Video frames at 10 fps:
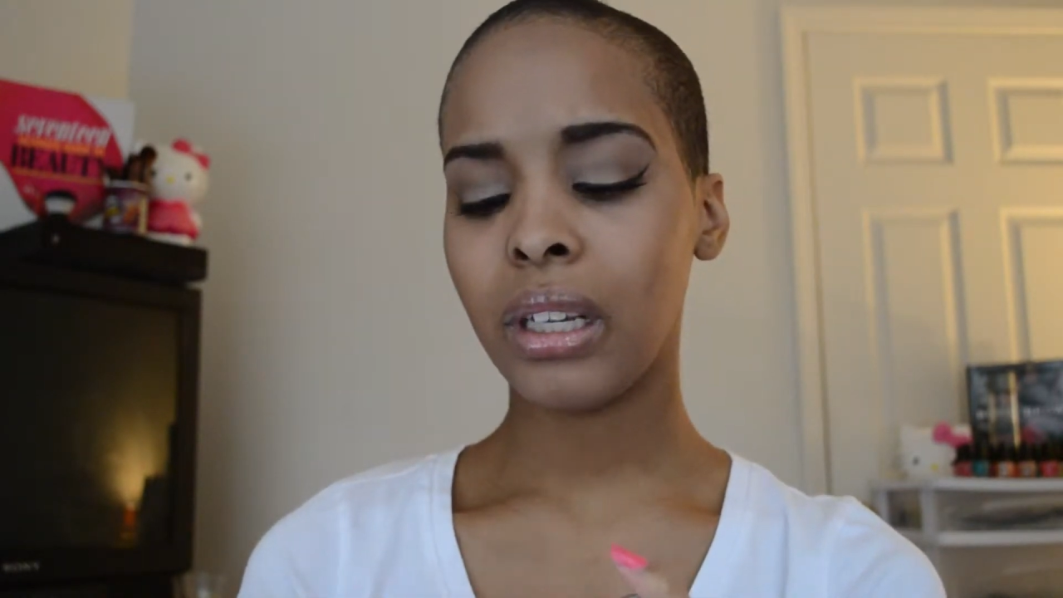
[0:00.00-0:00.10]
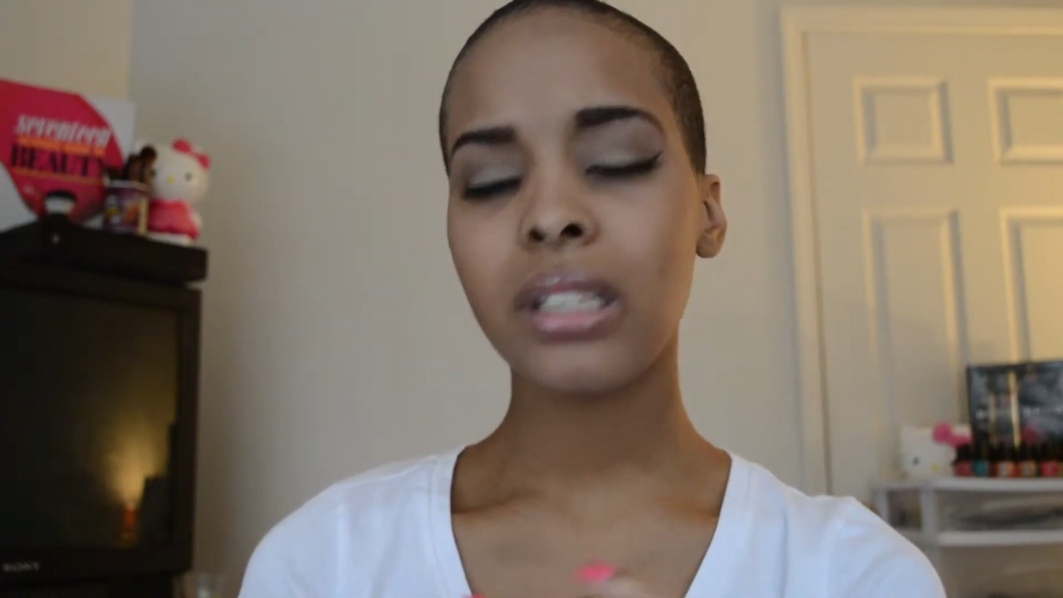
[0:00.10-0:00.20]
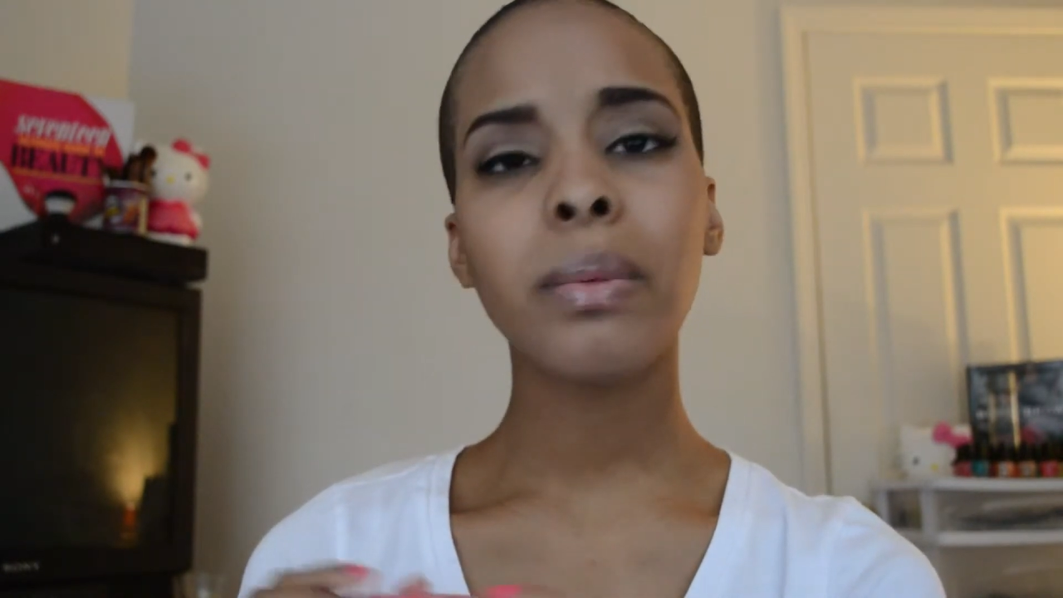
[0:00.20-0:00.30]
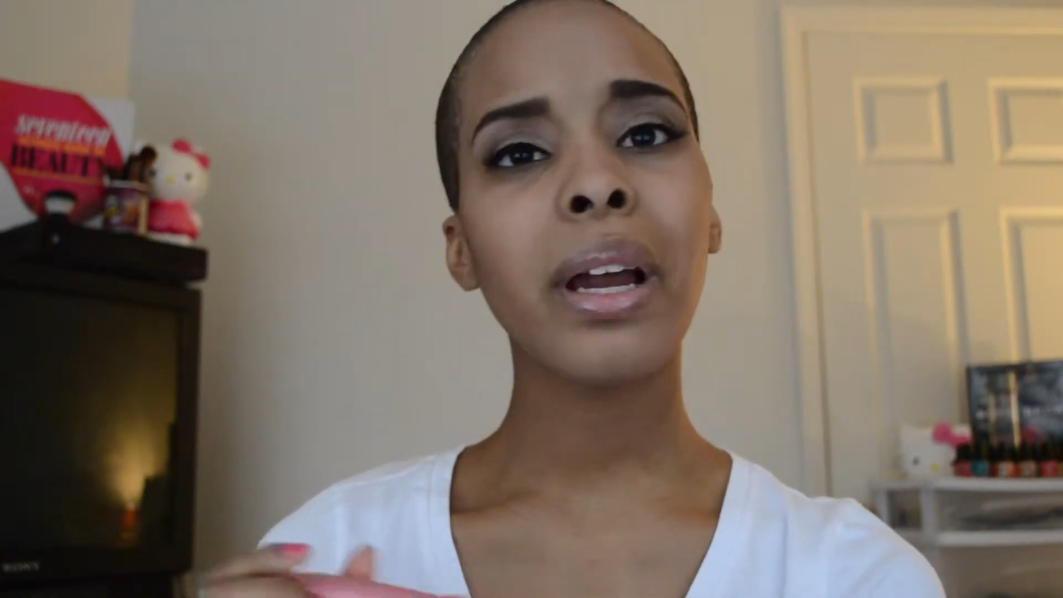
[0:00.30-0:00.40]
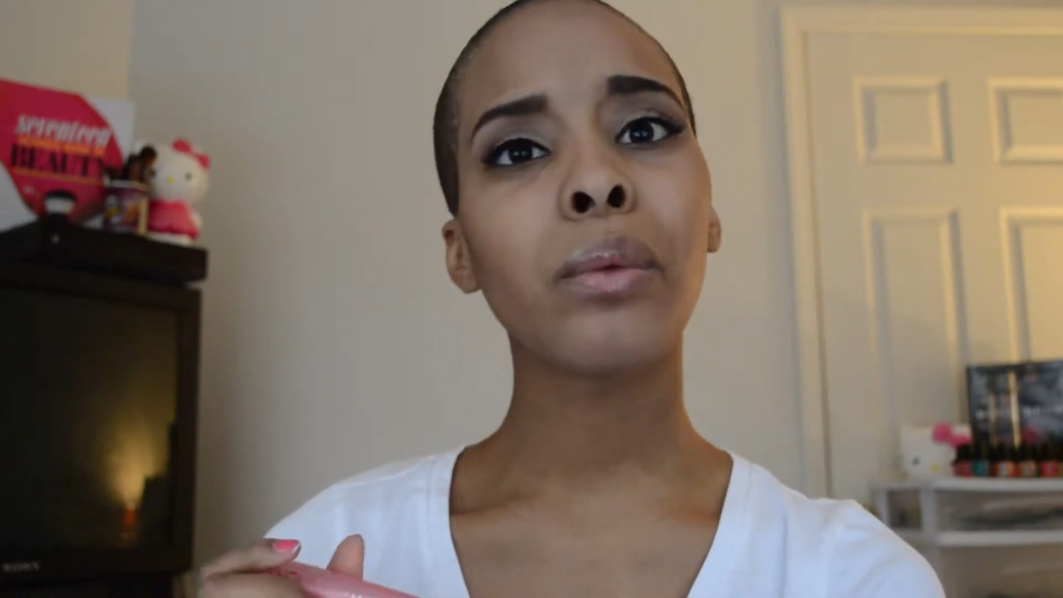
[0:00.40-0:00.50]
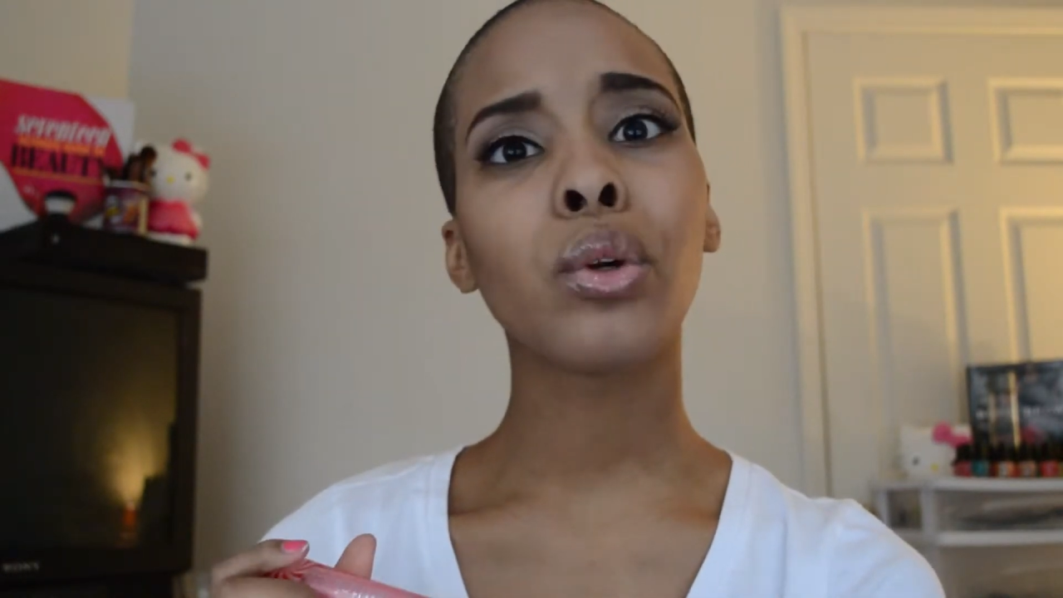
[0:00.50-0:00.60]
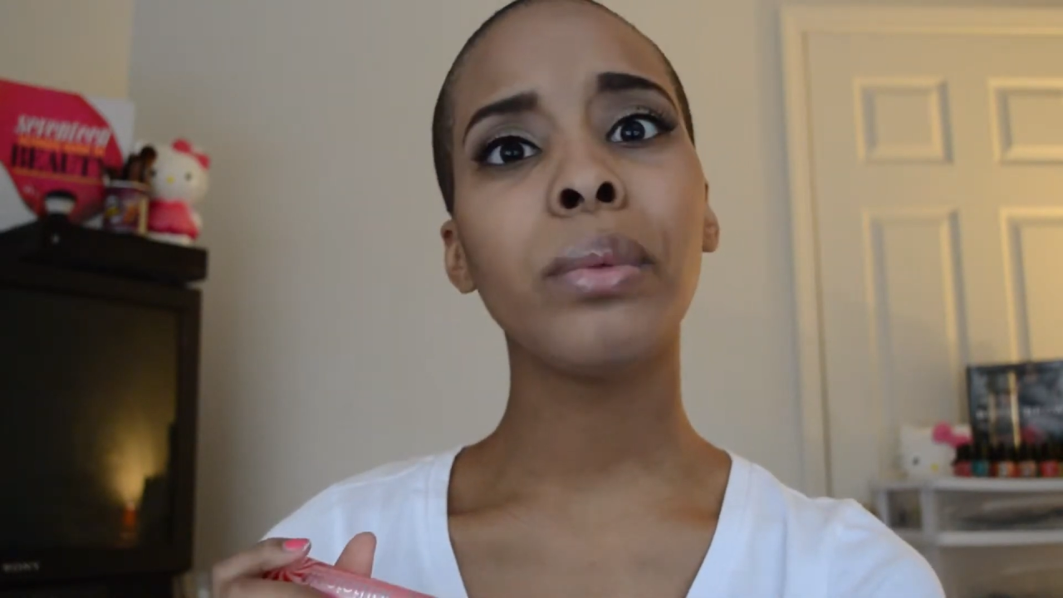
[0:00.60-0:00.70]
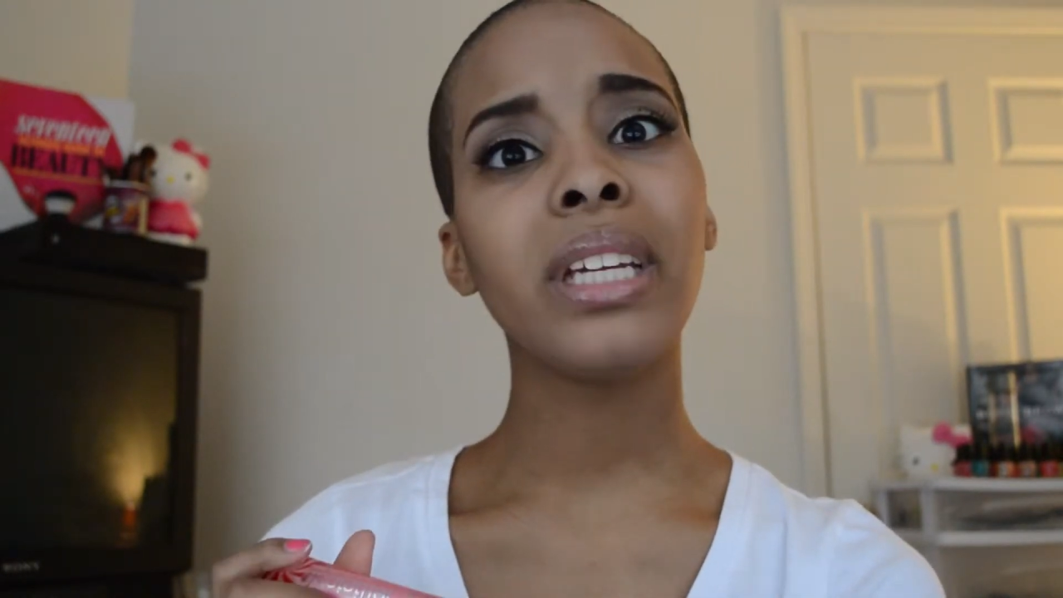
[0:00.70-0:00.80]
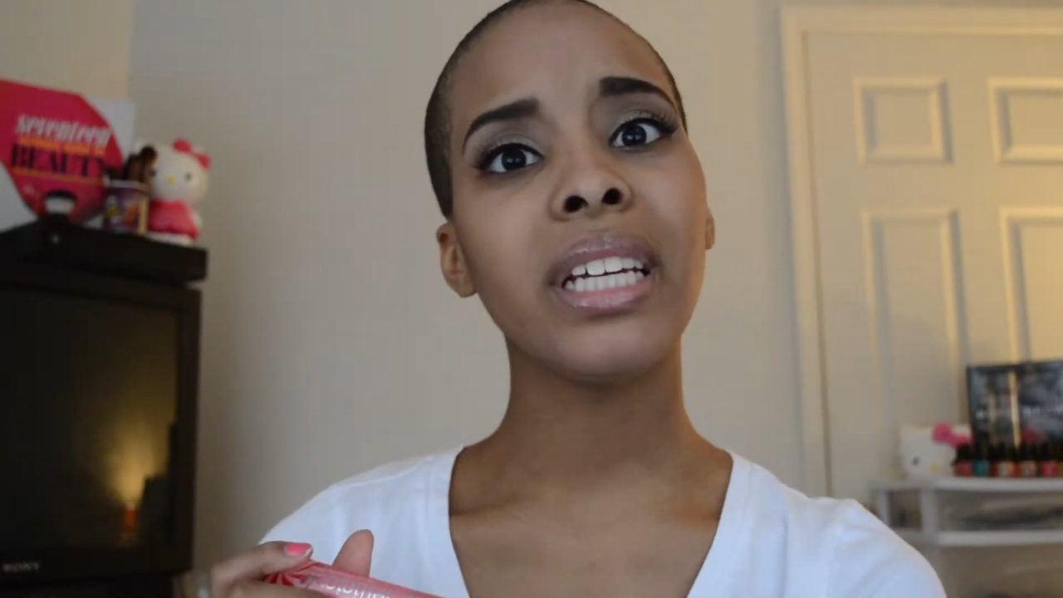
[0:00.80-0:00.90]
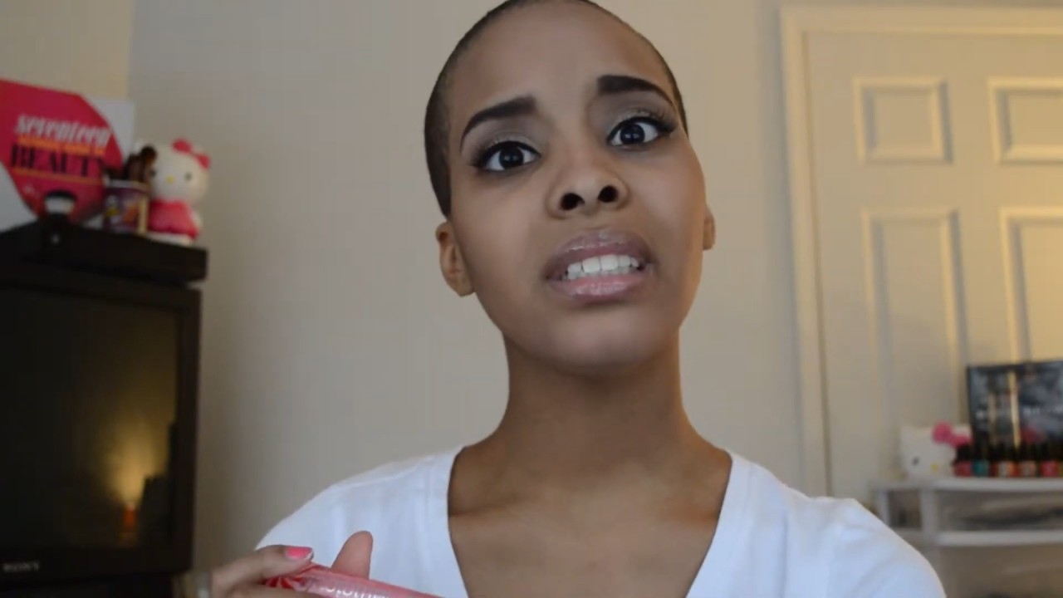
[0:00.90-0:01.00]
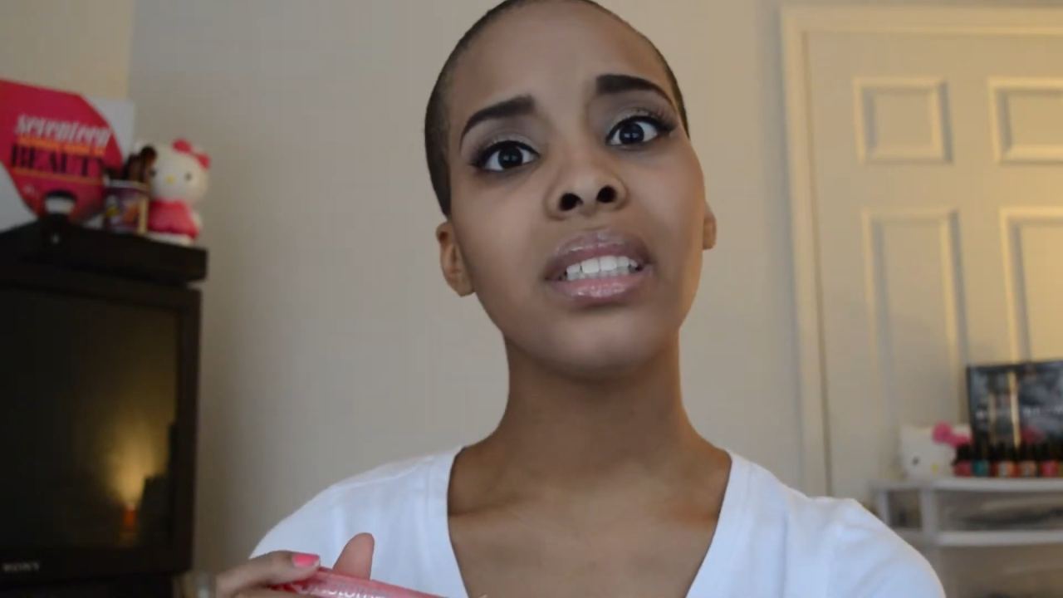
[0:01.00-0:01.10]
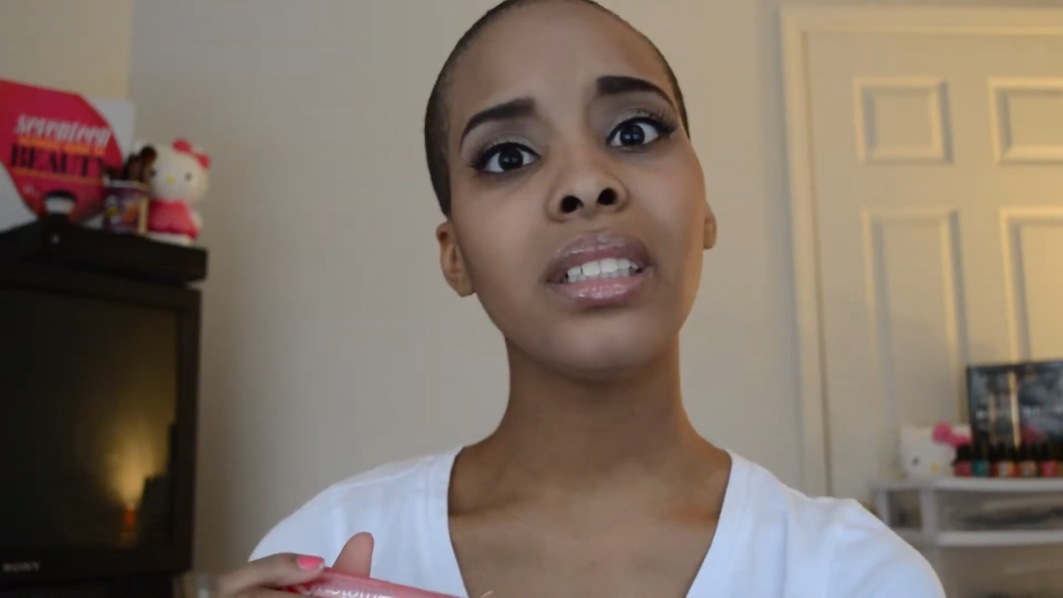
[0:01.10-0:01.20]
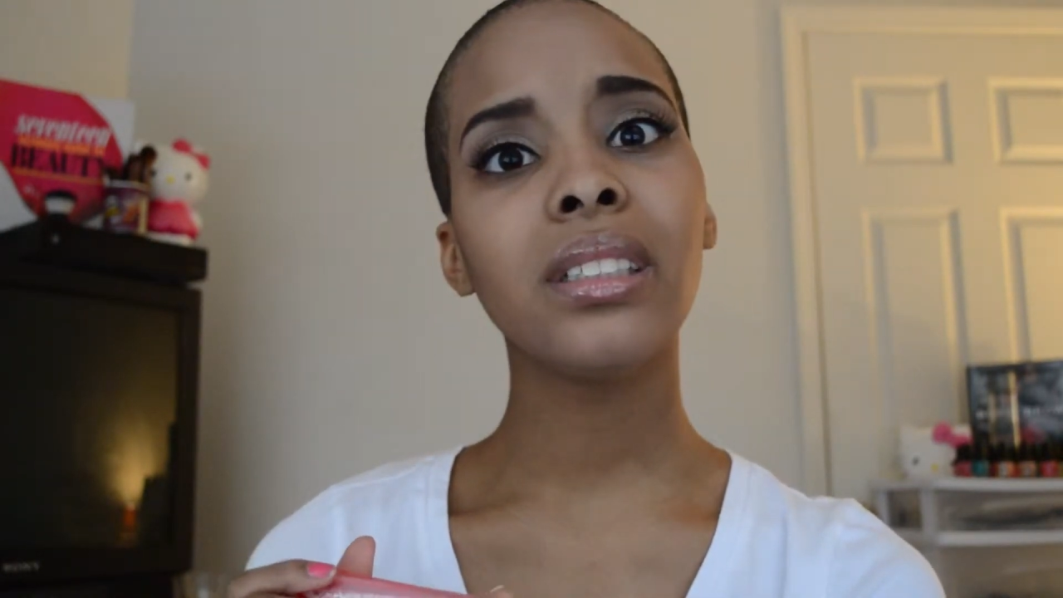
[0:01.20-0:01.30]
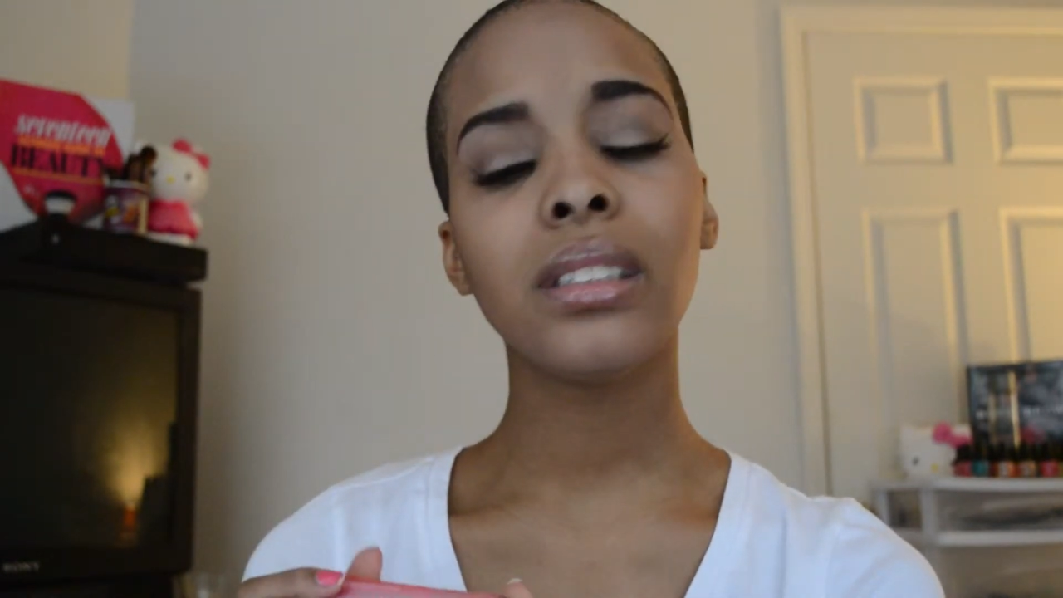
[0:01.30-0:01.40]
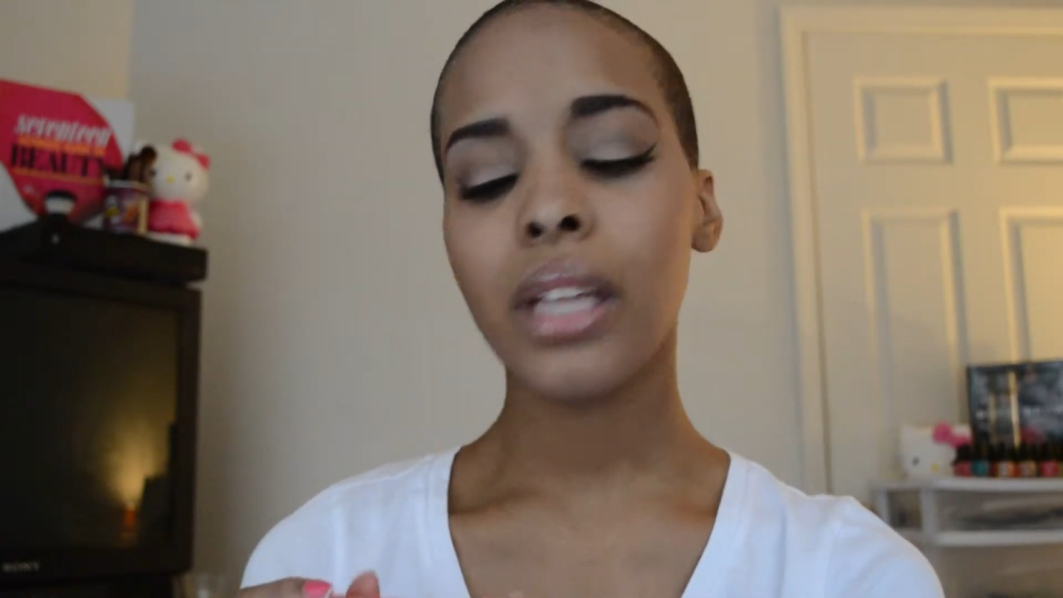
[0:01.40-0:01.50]
It's by Ruby
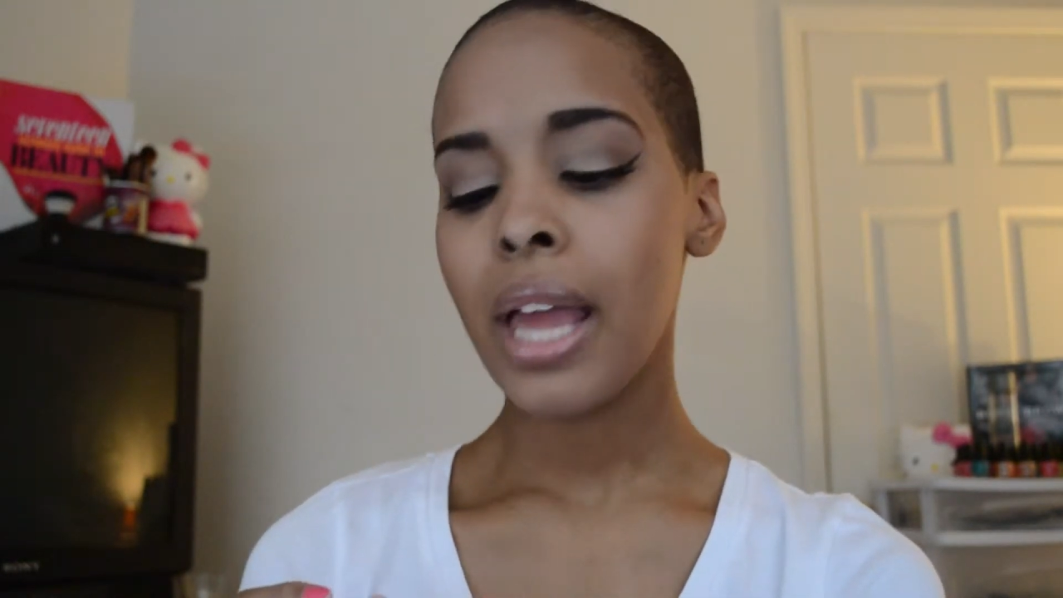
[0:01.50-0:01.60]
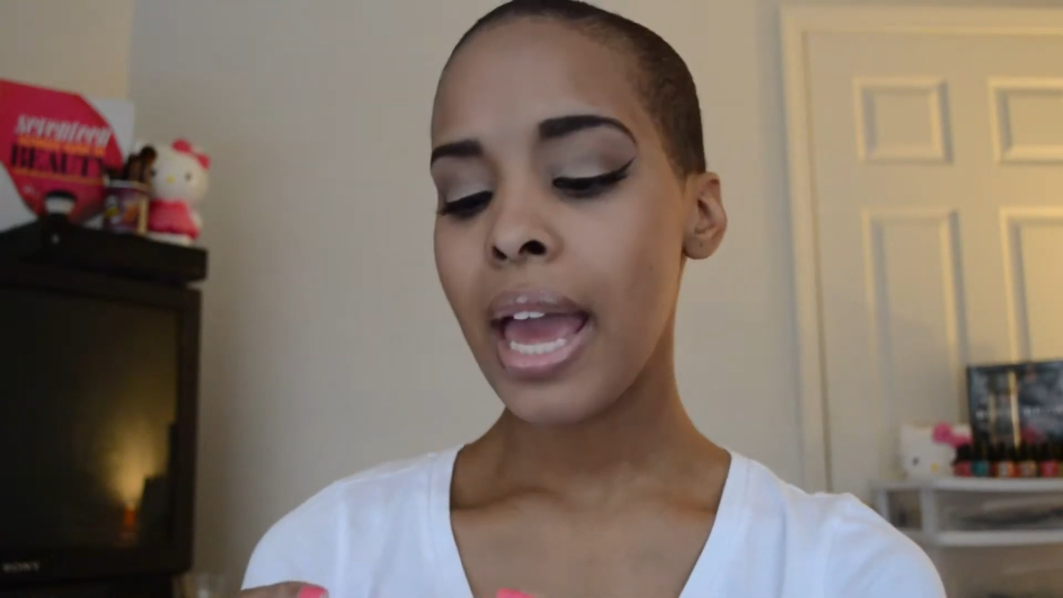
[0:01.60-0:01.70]
Kisses,